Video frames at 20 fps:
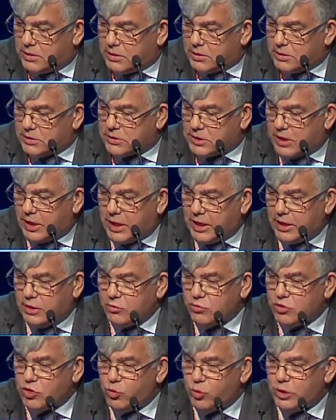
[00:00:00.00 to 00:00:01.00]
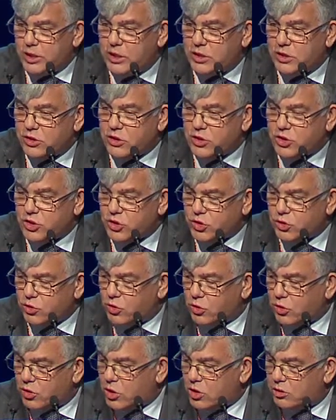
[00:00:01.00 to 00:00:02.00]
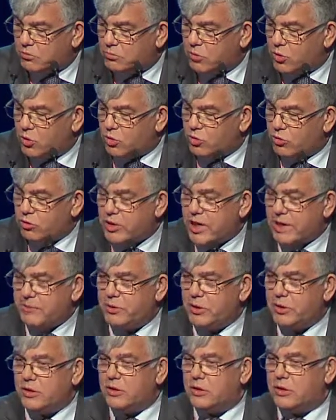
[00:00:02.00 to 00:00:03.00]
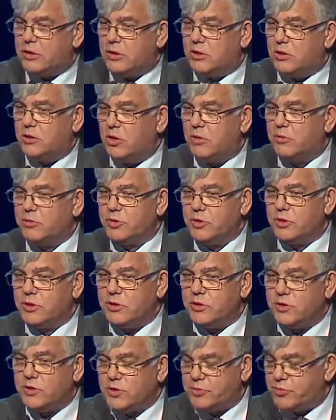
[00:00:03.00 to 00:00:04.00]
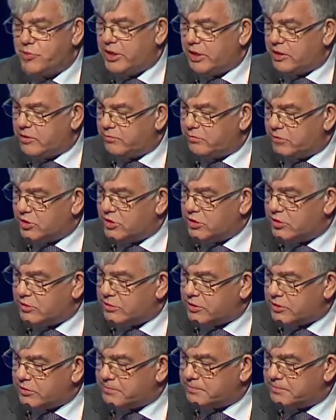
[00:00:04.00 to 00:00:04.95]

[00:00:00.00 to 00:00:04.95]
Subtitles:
So how do we ensure a more rapid adoption and spread of material?